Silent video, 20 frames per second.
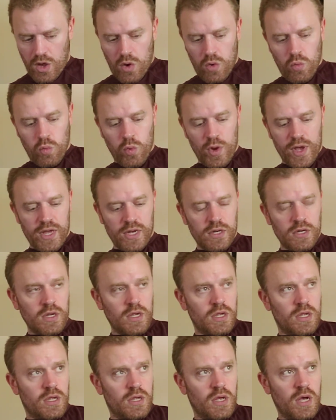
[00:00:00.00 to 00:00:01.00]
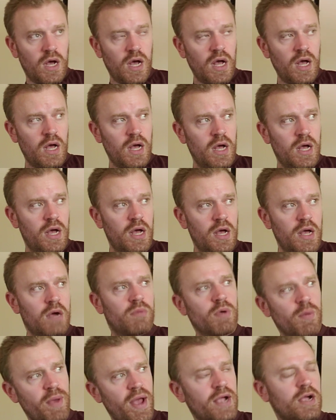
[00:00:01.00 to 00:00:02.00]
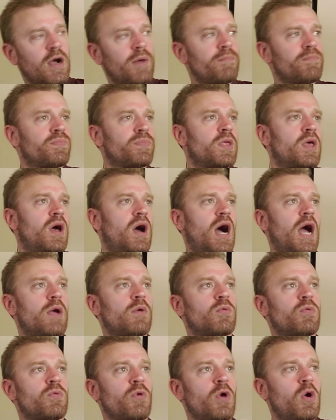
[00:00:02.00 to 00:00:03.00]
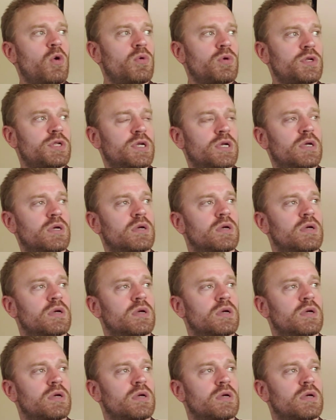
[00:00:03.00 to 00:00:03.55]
Let me back up. I wrote,